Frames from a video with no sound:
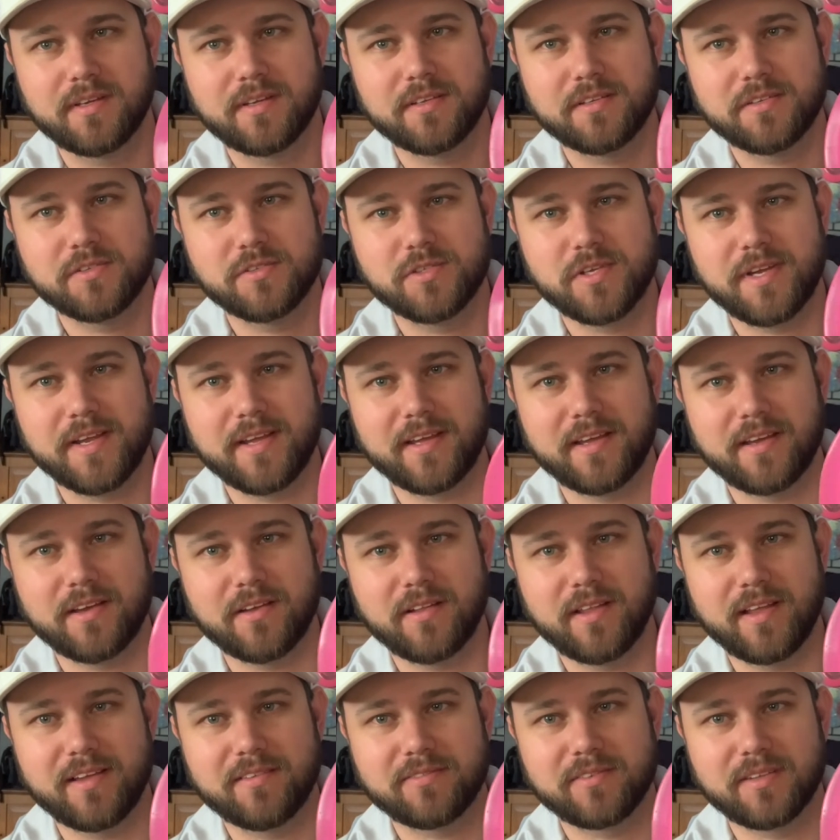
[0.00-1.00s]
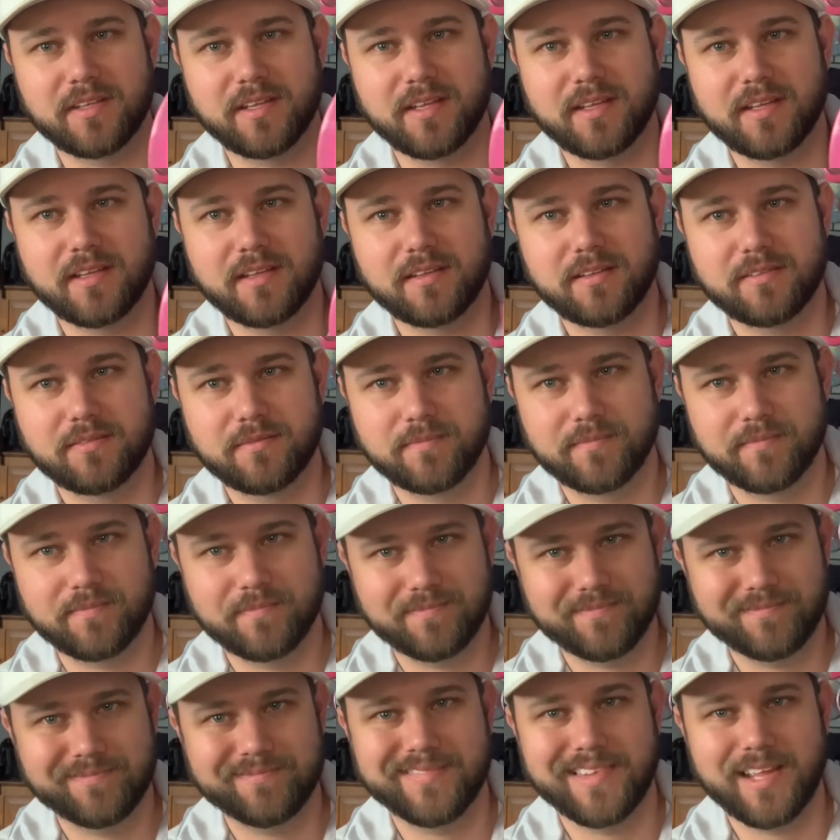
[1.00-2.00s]
JLFD,
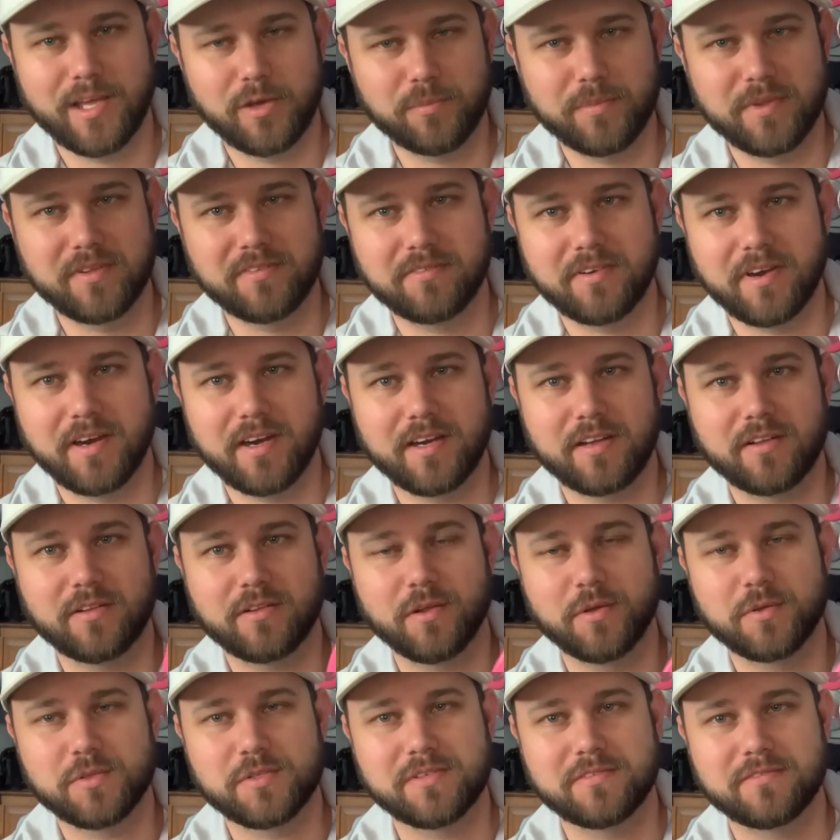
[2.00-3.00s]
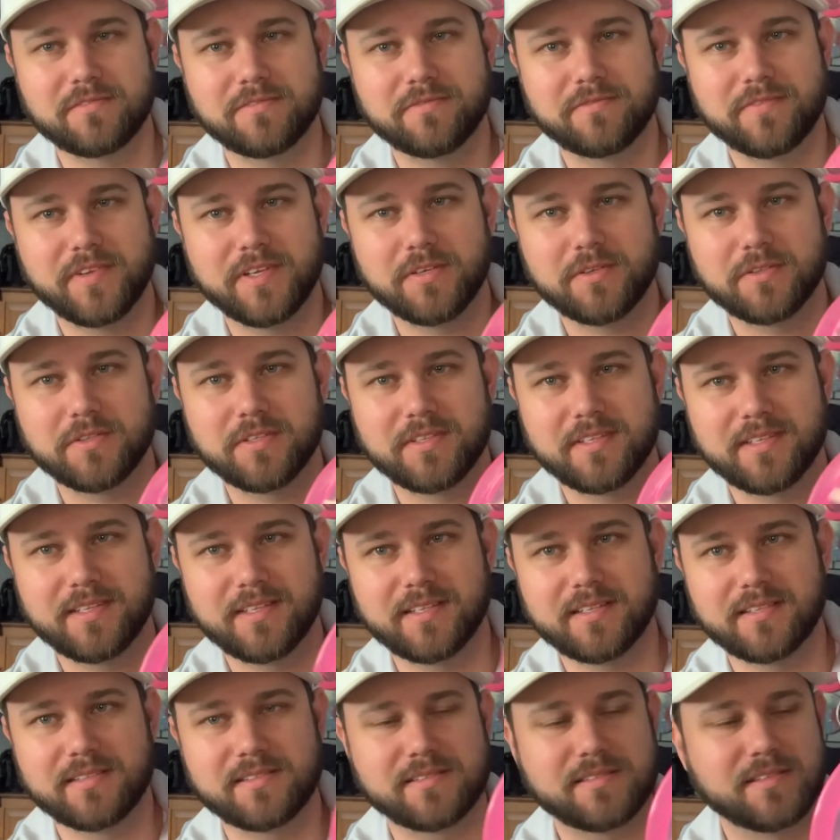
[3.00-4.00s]
it would be very close in feel to
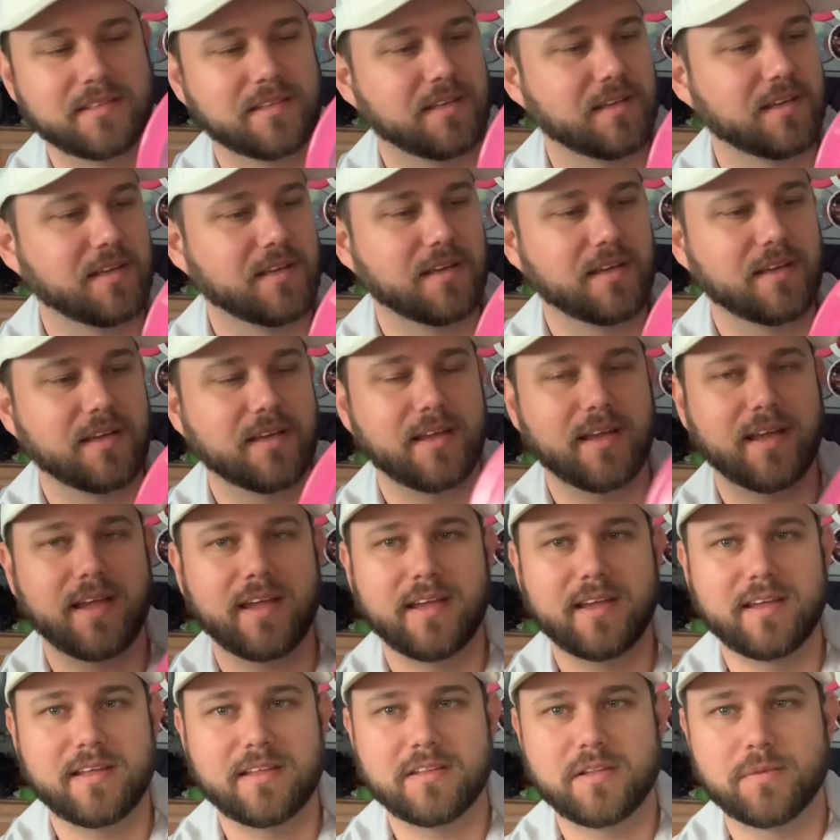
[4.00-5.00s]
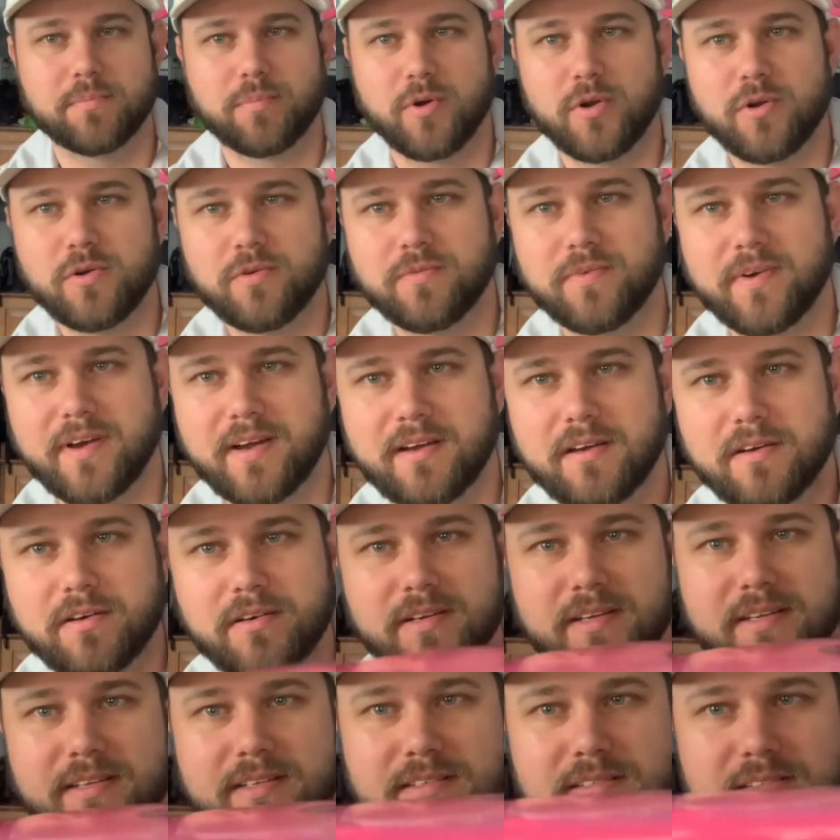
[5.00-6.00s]
this. And the profile
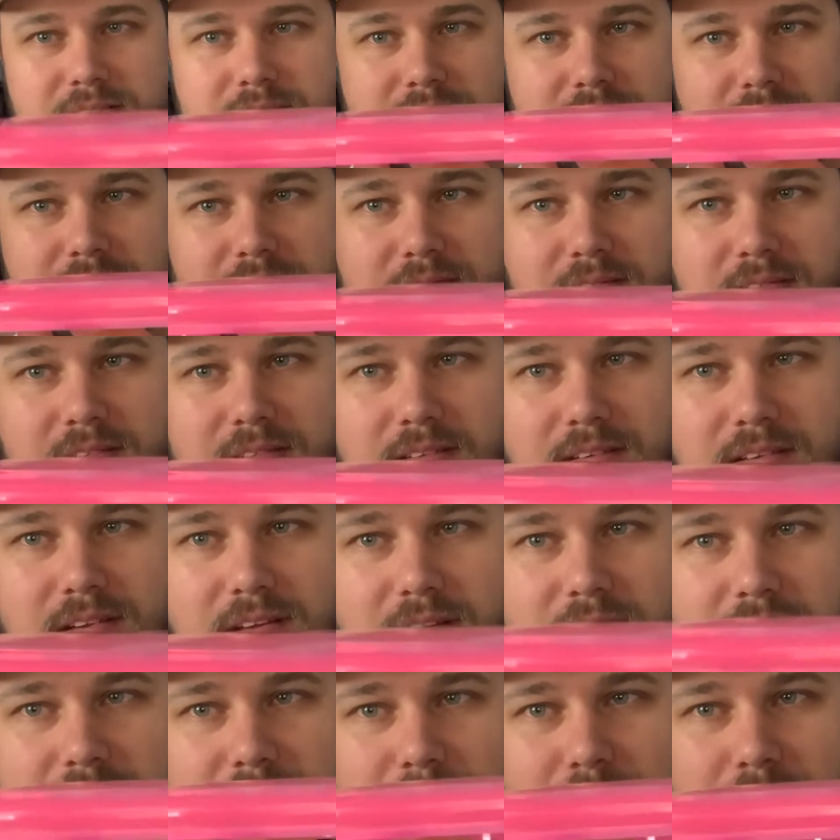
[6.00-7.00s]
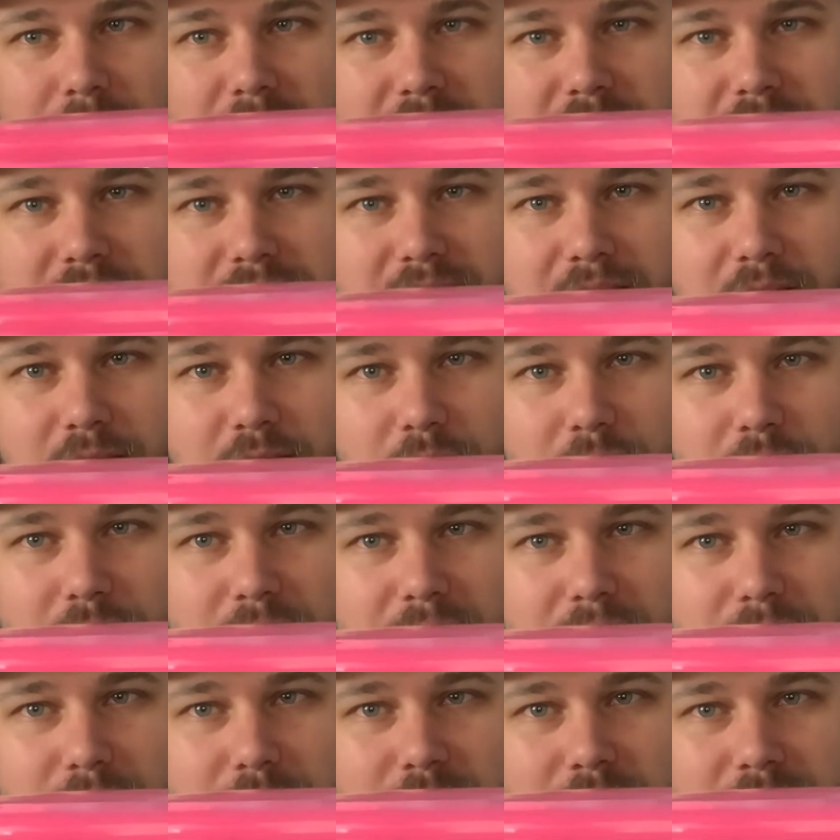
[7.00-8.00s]
is much as I
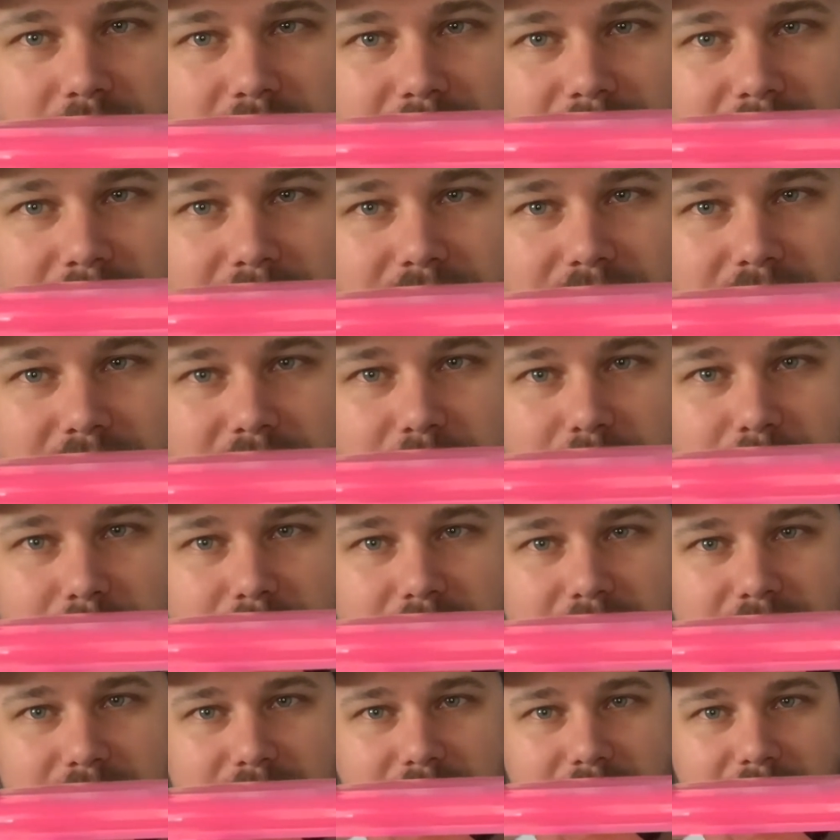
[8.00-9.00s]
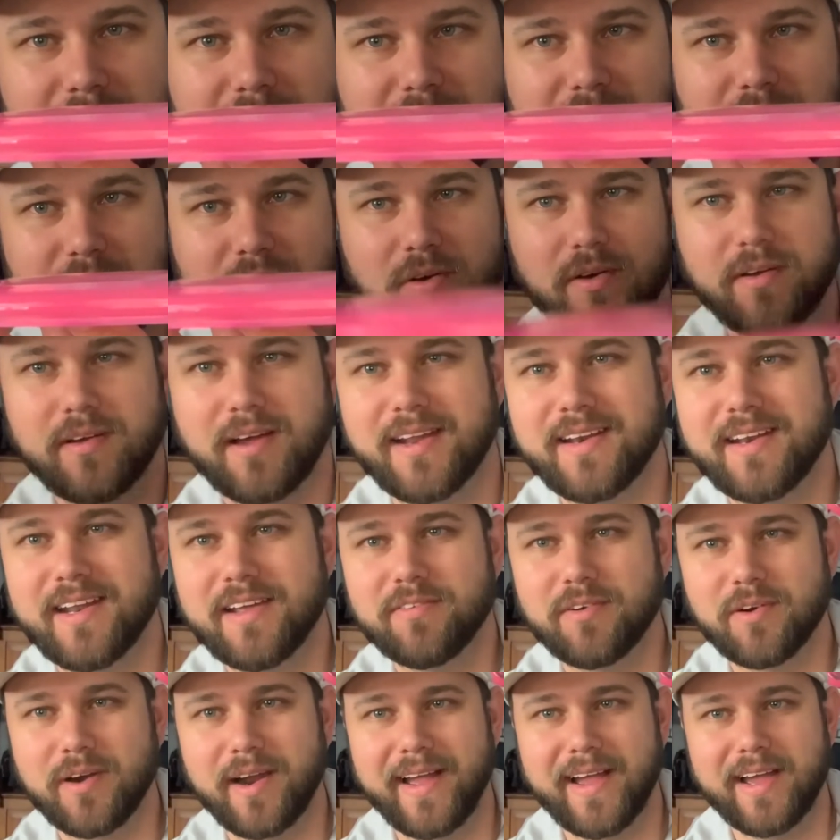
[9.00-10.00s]
remember the FD being. I
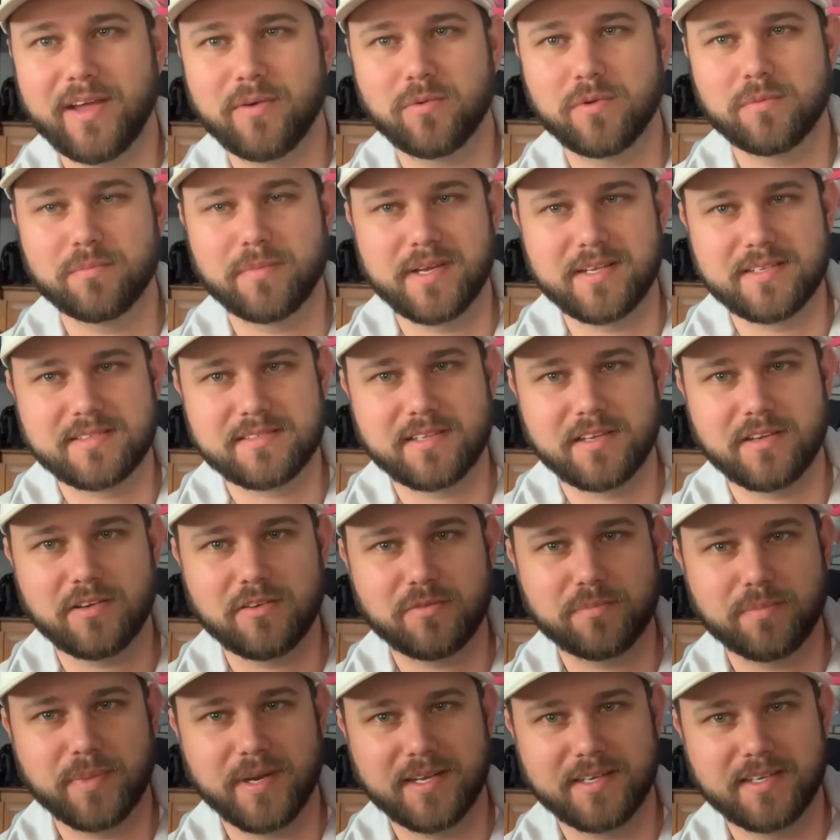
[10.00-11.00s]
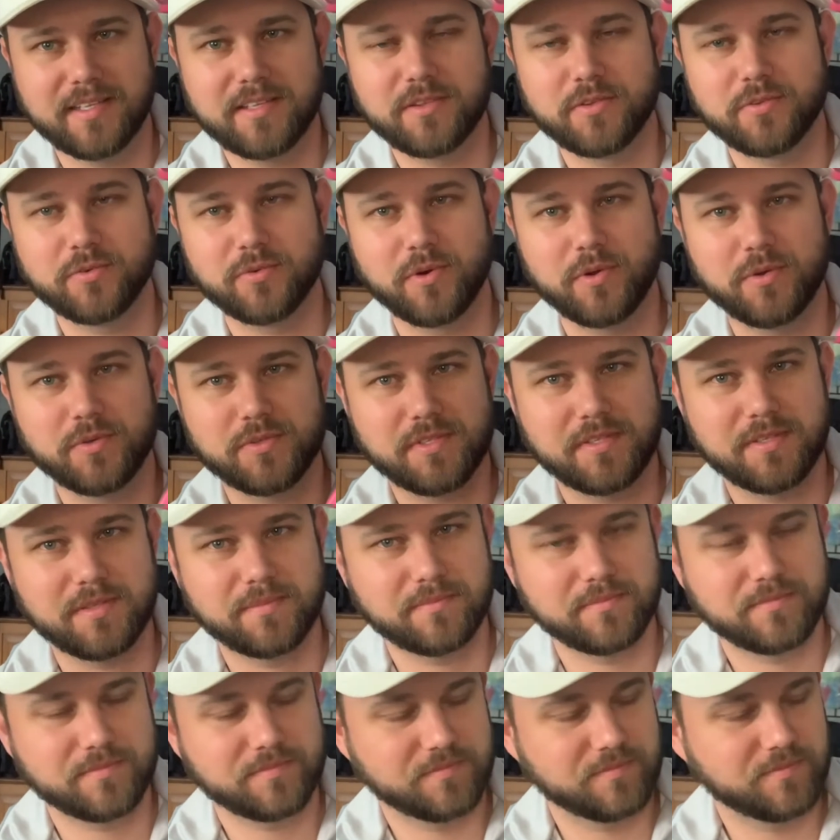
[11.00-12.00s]
never had one myself, but I did throw
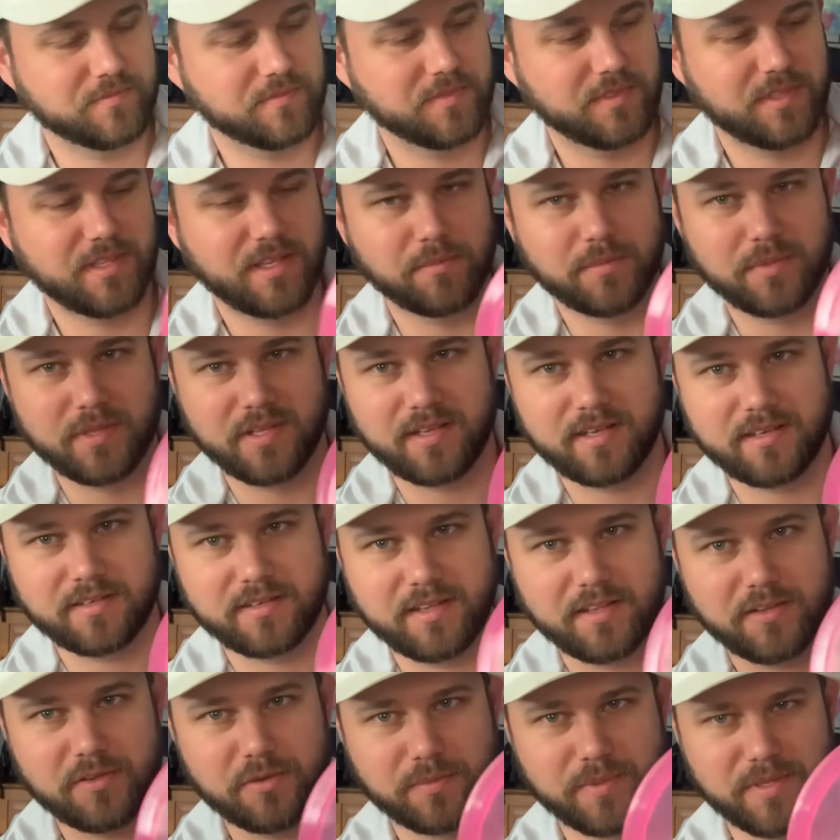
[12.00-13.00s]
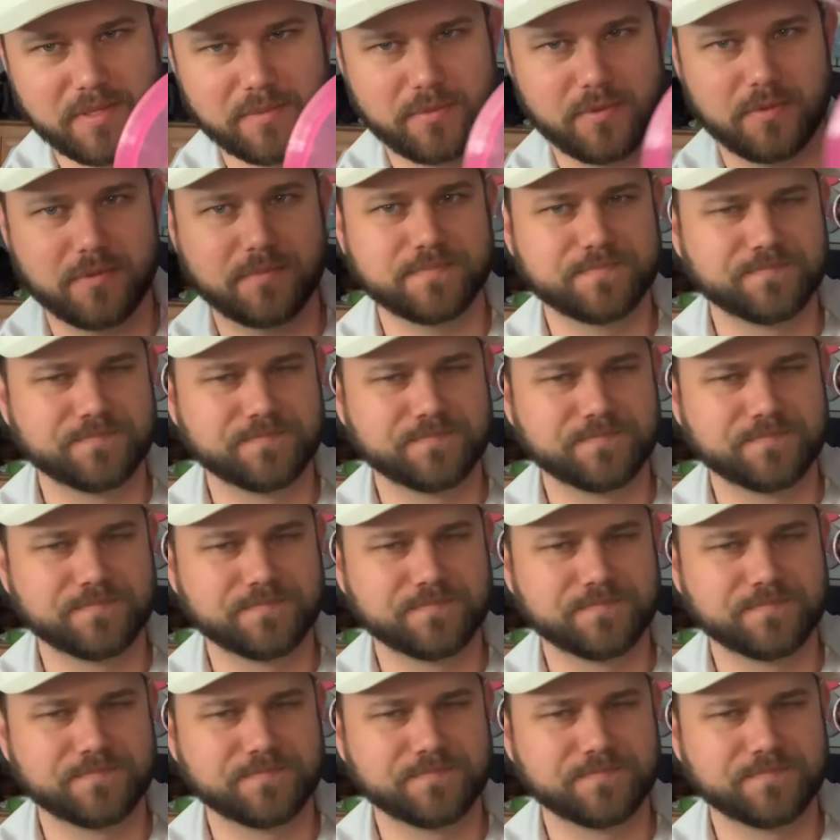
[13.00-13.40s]
some that belonged to other people.